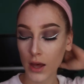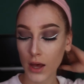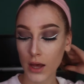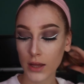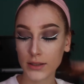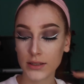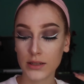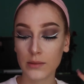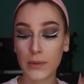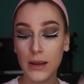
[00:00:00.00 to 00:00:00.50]

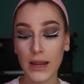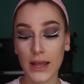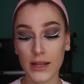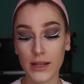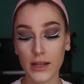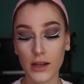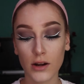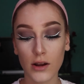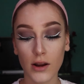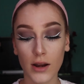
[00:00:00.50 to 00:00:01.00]
And to blend
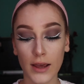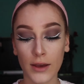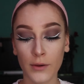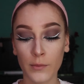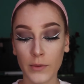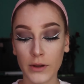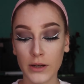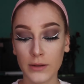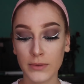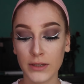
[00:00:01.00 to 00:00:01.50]
that all out,
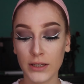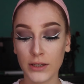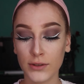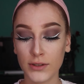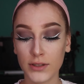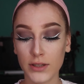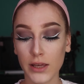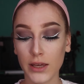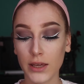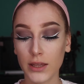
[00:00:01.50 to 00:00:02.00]
I'm going to be
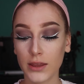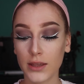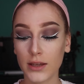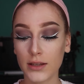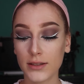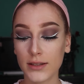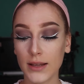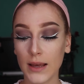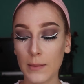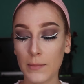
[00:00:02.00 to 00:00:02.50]
using the
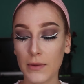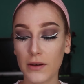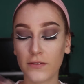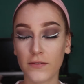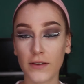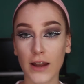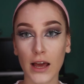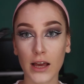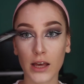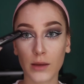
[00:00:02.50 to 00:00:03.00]
Sigma
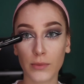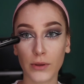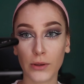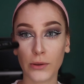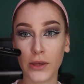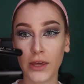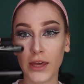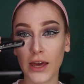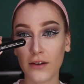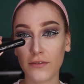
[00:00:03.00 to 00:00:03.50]
Flat
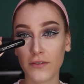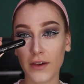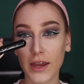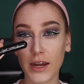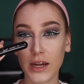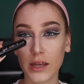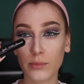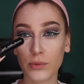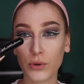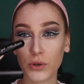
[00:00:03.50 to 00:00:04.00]
Kabuki
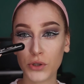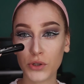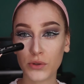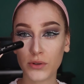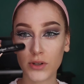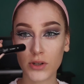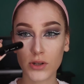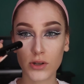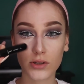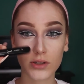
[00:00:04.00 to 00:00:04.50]
F80 brush,
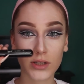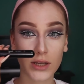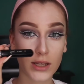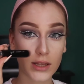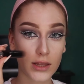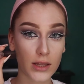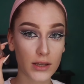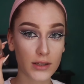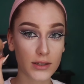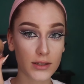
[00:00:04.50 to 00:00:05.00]
which looks
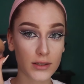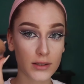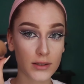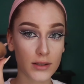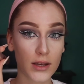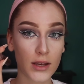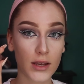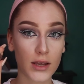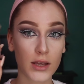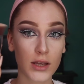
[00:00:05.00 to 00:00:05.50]
like this.
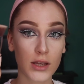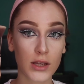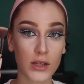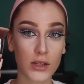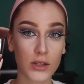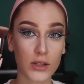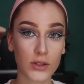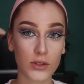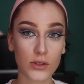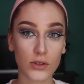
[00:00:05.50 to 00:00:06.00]

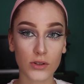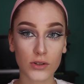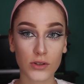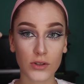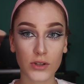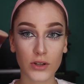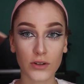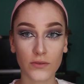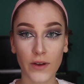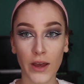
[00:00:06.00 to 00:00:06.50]
It's
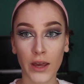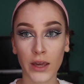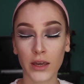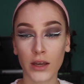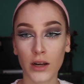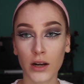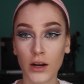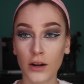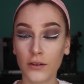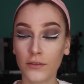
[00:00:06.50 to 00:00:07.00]
just your
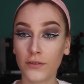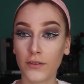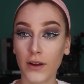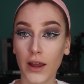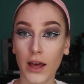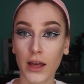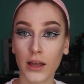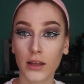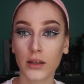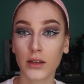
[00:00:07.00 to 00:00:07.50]
regular
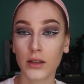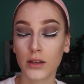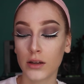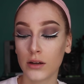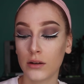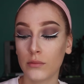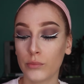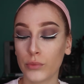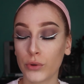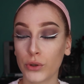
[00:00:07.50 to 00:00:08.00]
flat
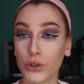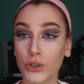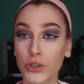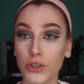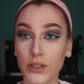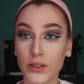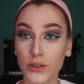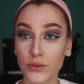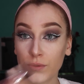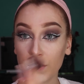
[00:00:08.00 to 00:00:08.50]
brush
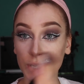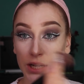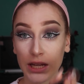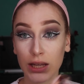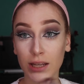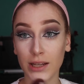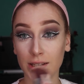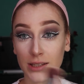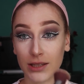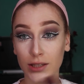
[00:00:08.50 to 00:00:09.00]
that's really
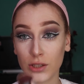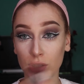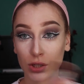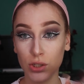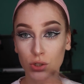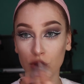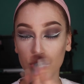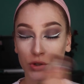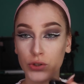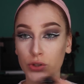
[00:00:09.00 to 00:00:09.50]
easy to
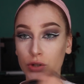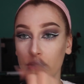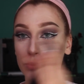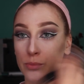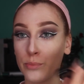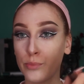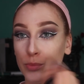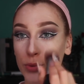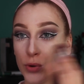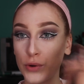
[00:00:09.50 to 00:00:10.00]
just
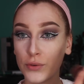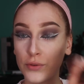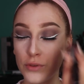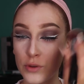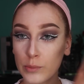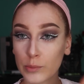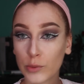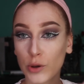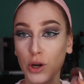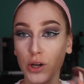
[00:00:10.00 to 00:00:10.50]
buff the
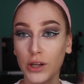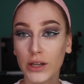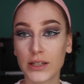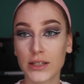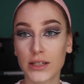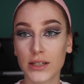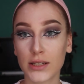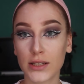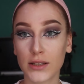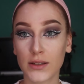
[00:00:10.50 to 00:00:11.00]
product
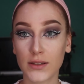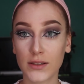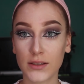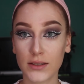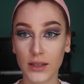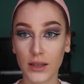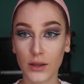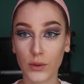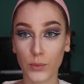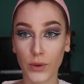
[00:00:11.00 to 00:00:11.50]
into the
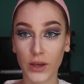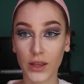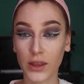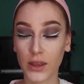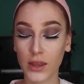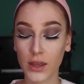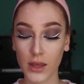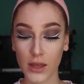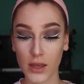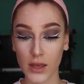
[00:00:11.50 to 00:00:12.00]
skin with,
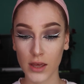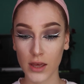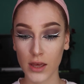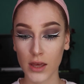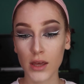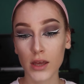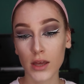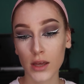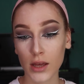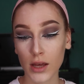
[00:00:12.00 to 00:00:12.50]

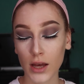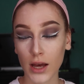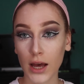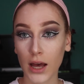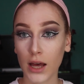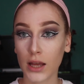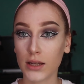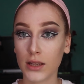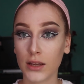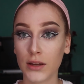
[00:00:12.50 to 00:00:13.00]

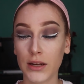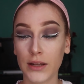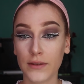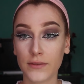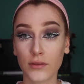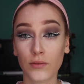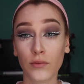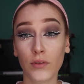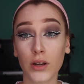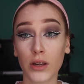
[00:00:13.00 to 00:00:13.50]
and it
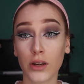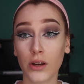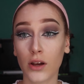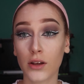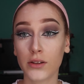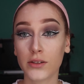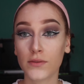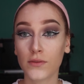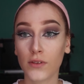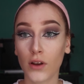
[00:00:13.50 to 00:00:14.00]
leaves a really
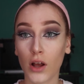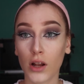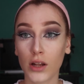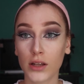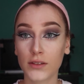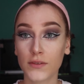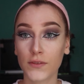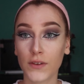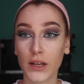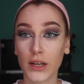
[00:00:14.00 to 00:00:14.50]
nice
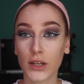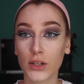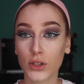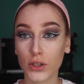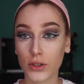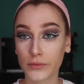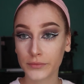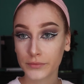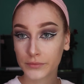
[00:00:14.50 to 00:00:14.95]
flawless finish.